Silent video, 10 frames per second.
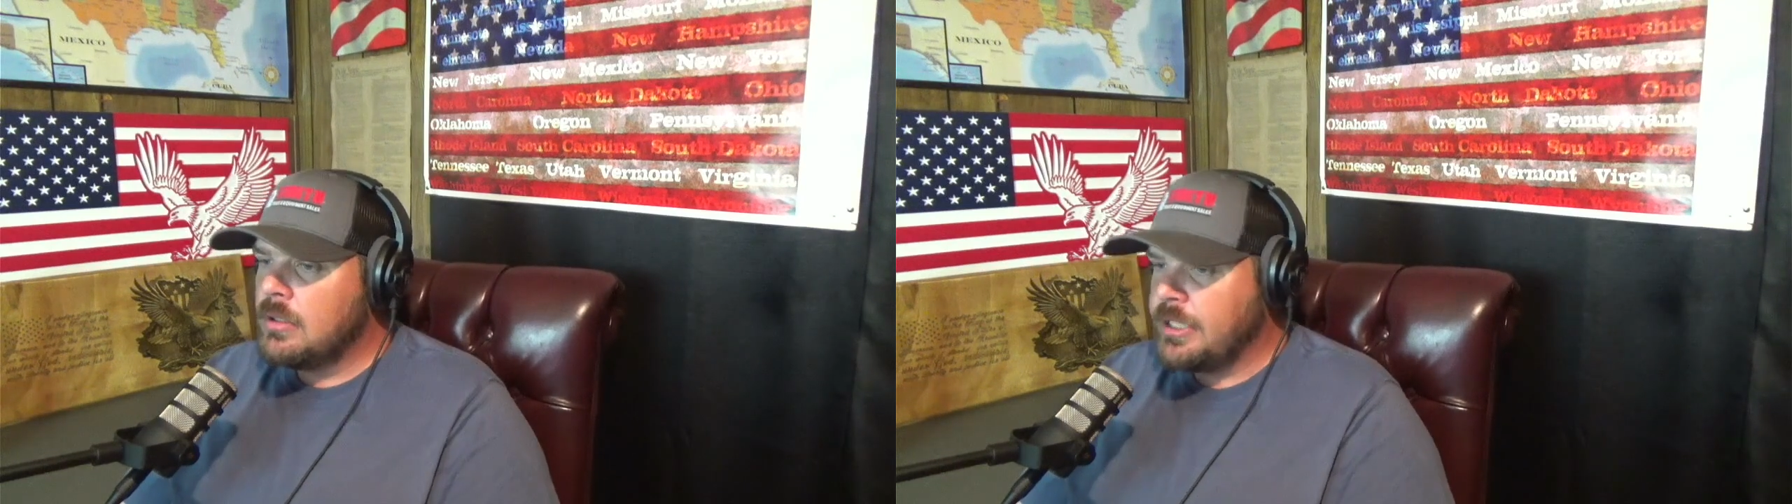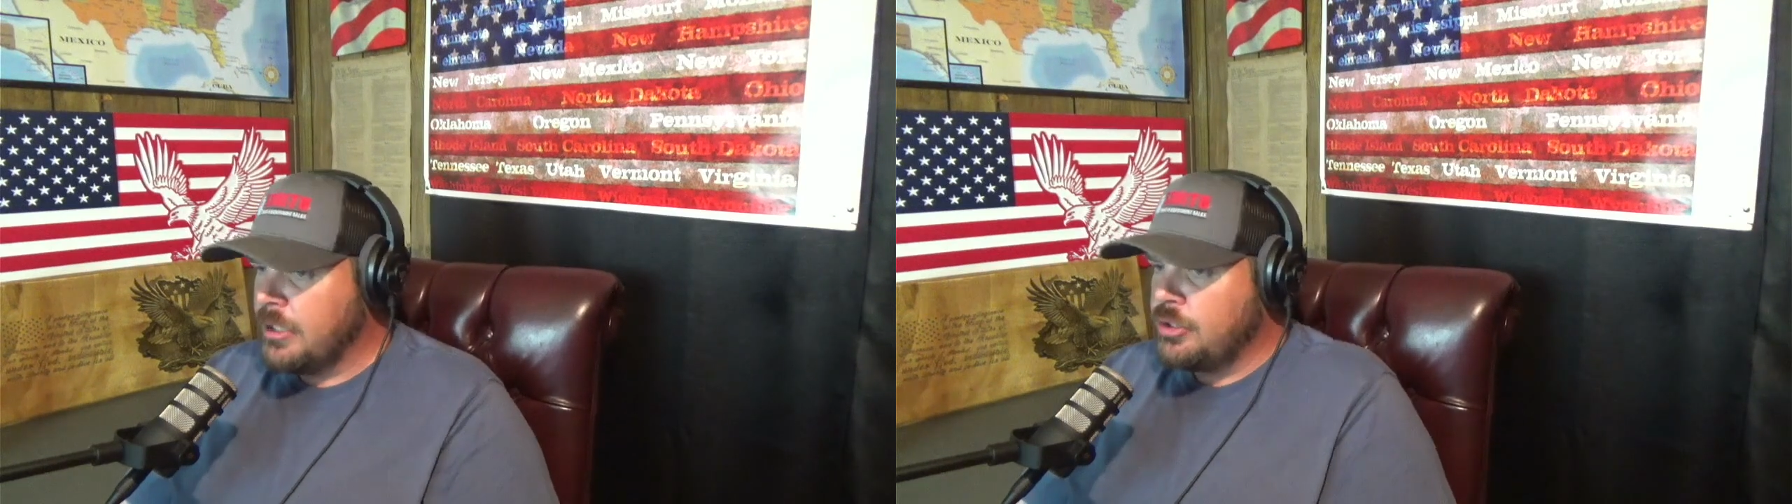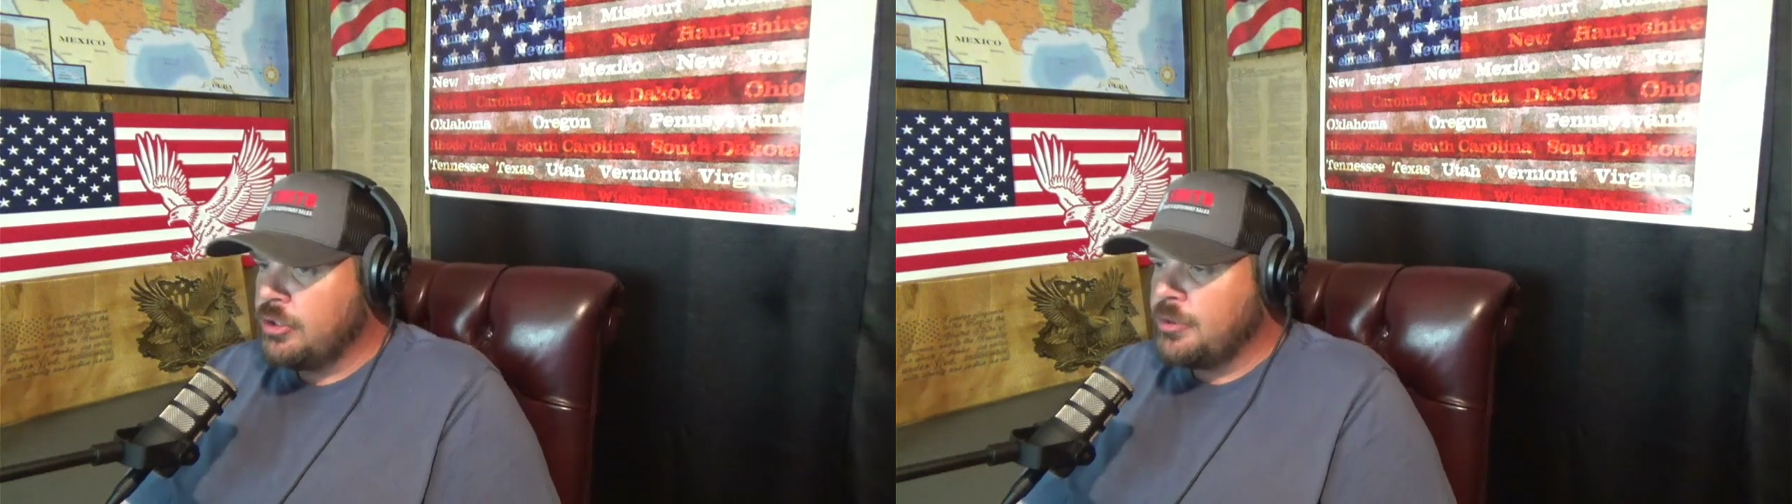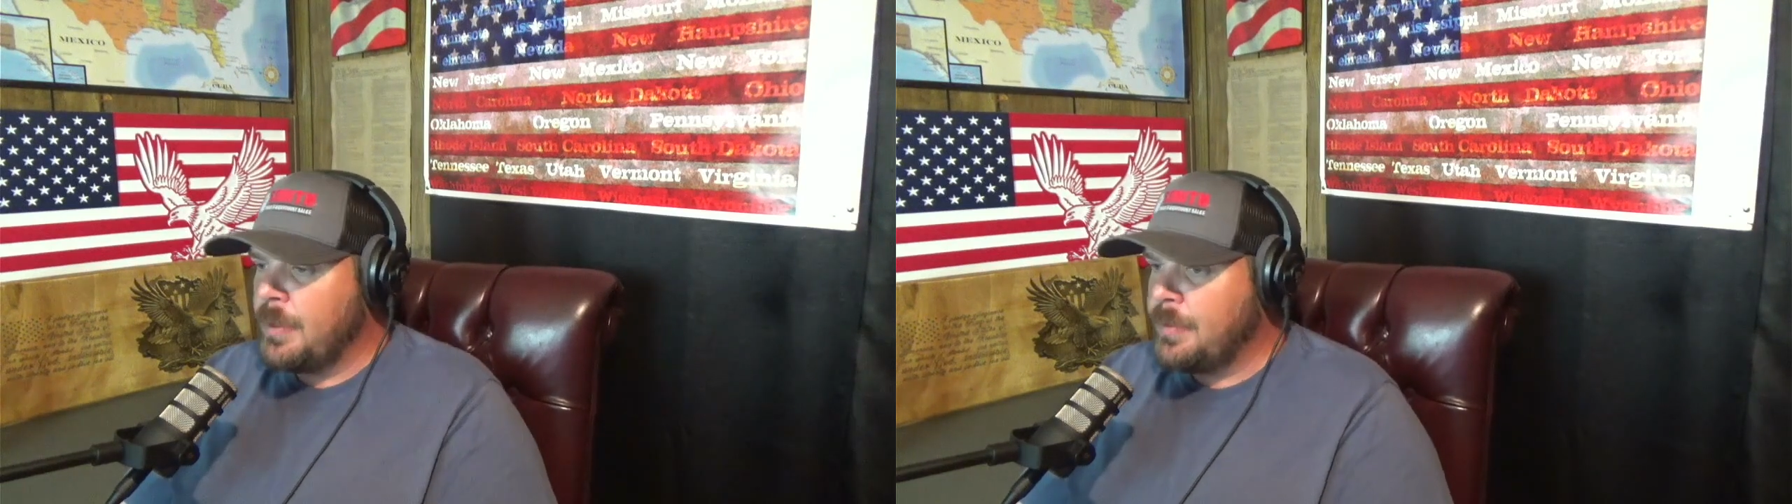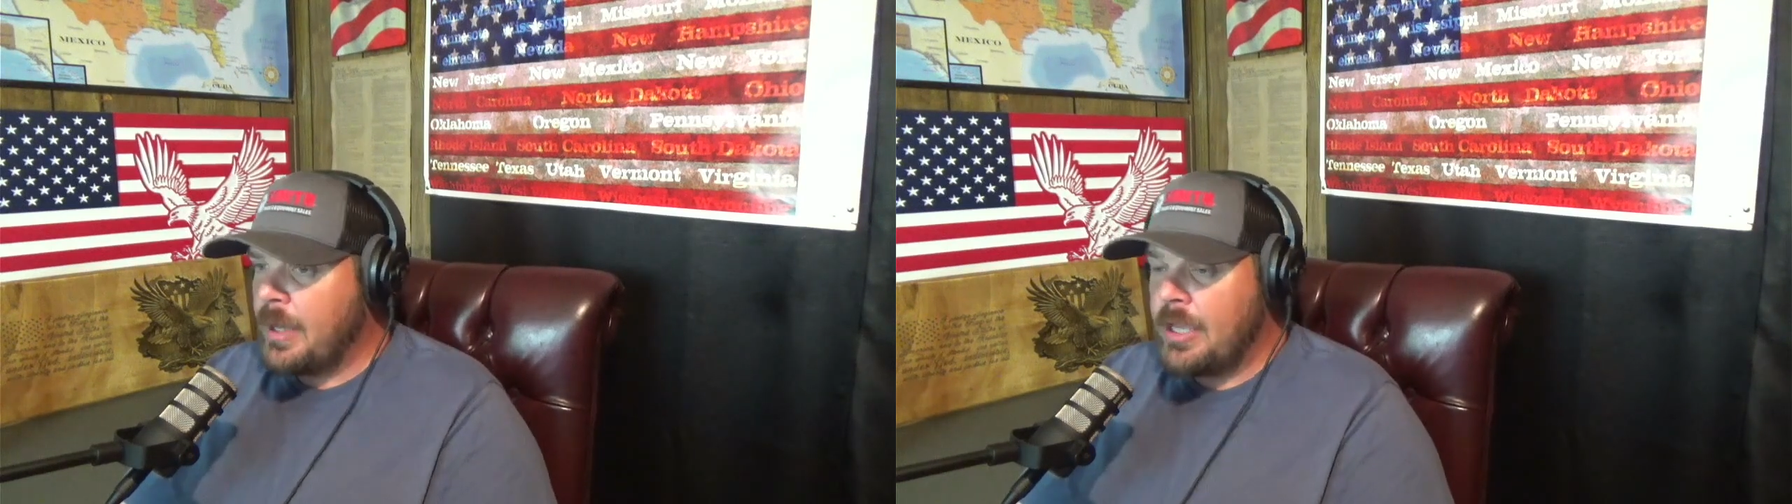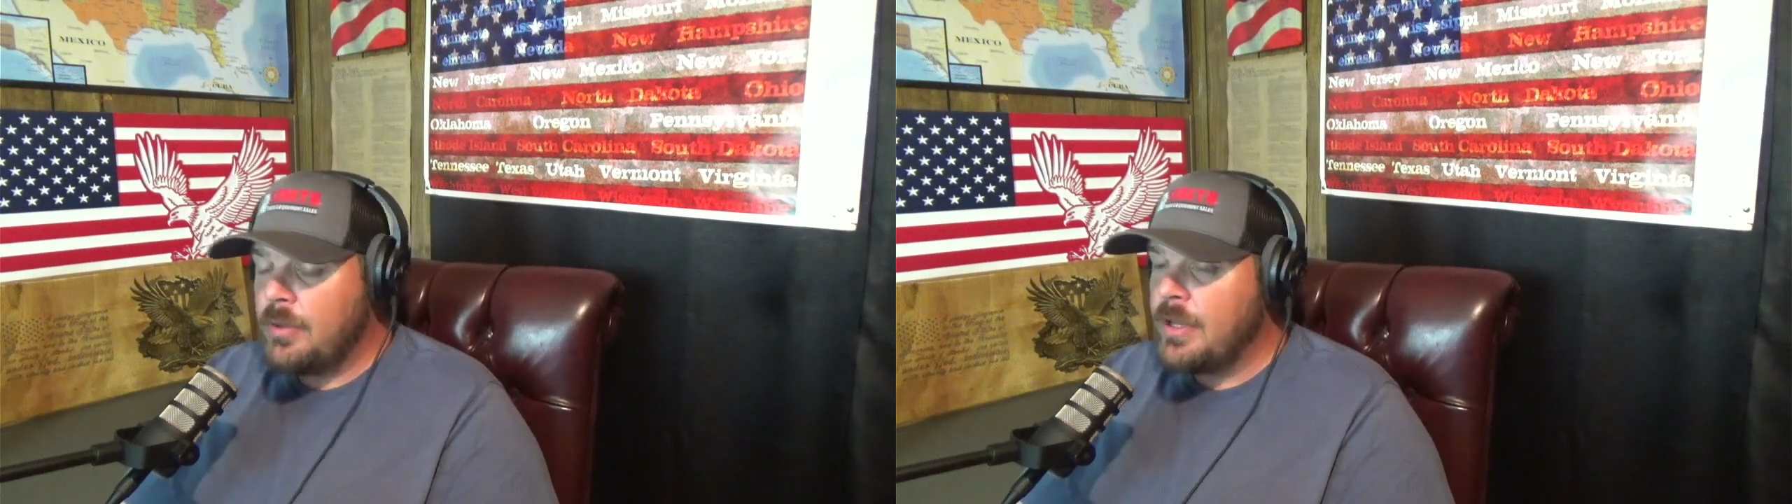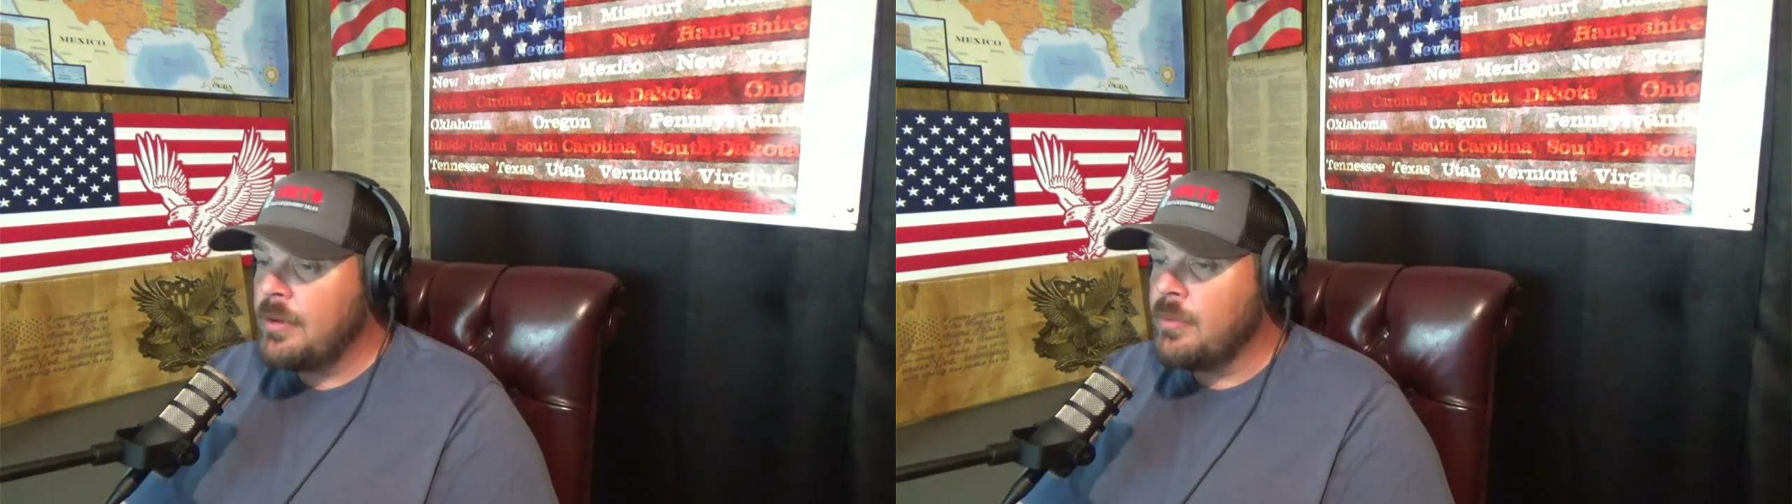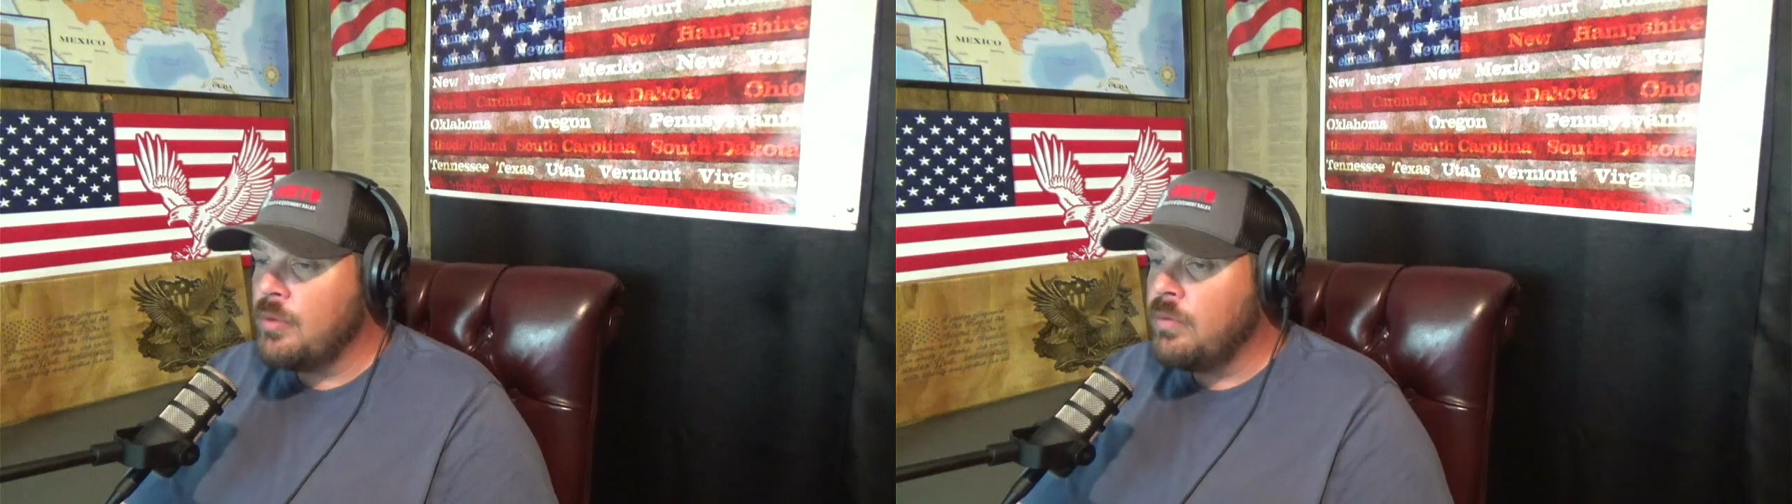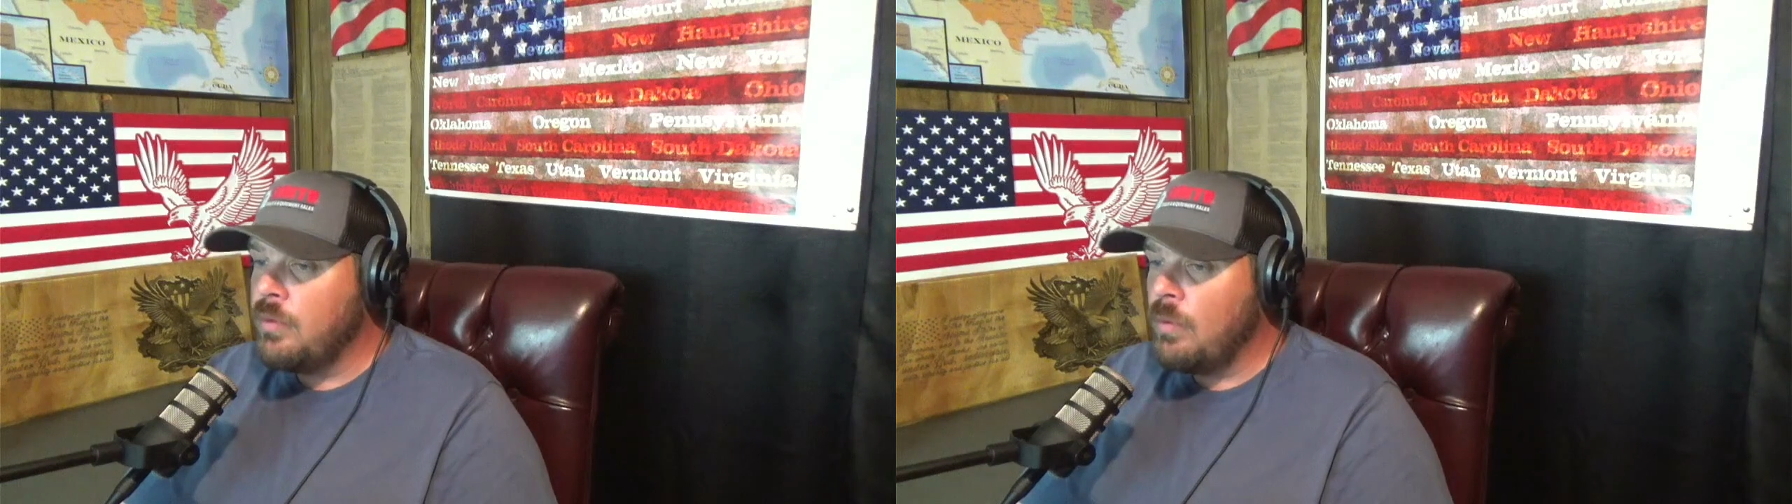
tell the Jewish people, hey, you need to move.